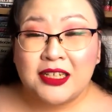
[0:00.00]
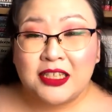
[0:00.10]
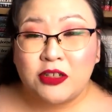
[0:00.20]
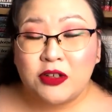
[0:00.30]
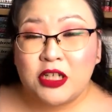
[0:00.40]

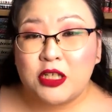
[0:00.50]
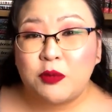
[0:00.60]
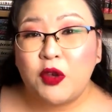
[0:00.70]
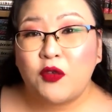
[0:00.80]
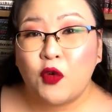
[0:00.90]
series
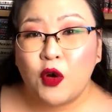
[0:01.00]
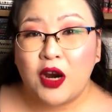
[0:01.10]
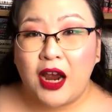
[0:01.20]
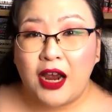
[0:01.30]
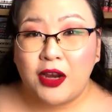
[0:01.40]

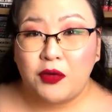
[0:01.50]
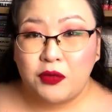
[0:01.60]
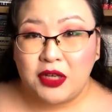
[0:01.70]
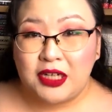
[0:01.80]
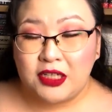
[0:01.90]
before I
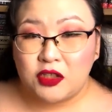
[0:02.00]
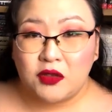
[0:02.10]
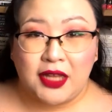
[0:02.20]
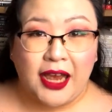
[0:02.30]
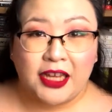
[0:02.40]
read it so
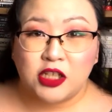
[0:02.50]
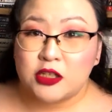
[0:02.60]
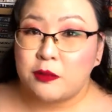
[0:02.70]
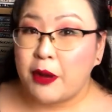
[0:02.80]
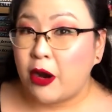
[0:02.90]
that I can
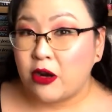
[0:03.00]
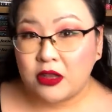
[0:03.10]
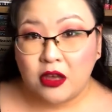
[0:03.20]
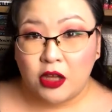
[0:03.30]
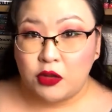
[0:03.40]
just
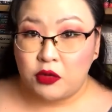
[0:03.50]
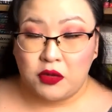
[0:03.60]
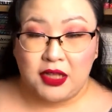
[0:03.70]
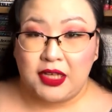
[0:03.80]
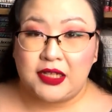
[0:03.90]
marathon through
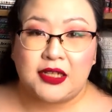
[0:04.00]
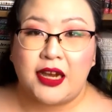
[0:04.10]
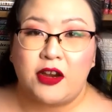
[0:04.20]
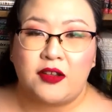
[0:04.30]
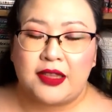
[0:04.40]
the
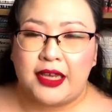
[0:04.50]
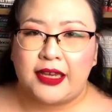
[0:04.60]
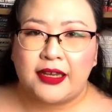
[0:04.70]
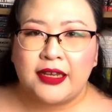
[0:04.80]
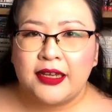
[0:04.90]
entire
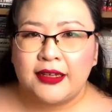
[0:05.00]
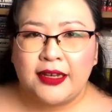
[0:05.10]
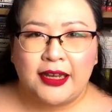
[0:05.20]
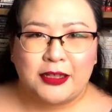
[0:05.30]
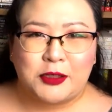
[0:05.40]
thing.
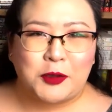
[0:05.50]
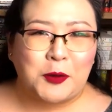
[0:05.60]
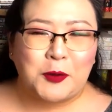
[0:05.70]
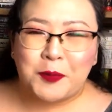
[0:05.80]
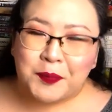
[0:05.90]
And
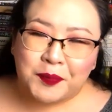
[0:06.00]
so